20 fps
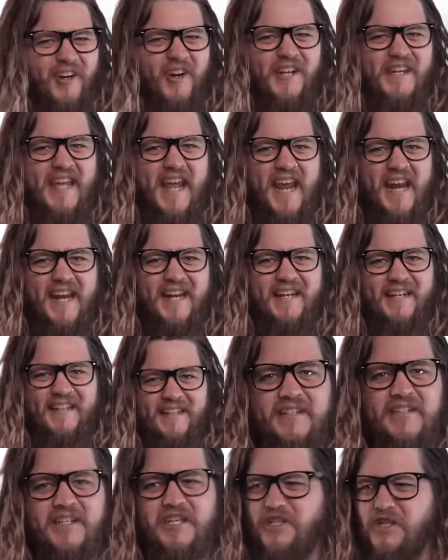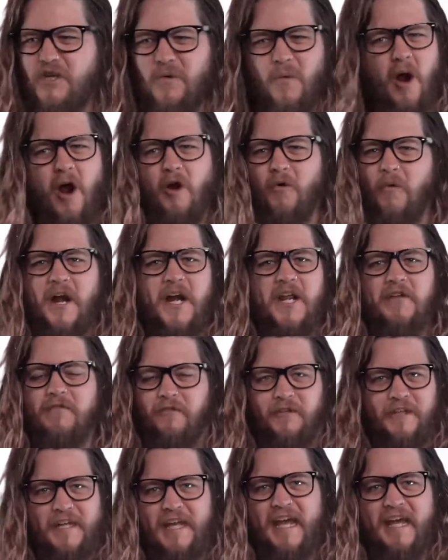Are you kidding? Did you already
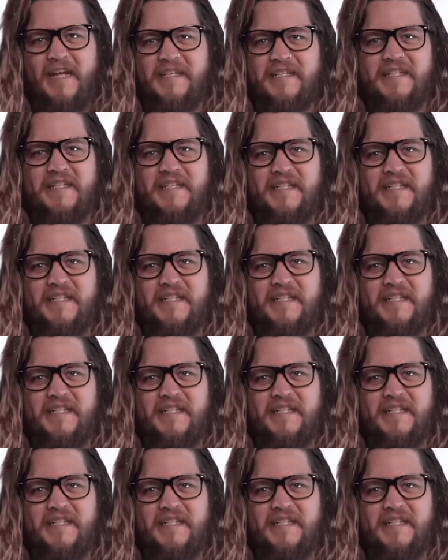forget?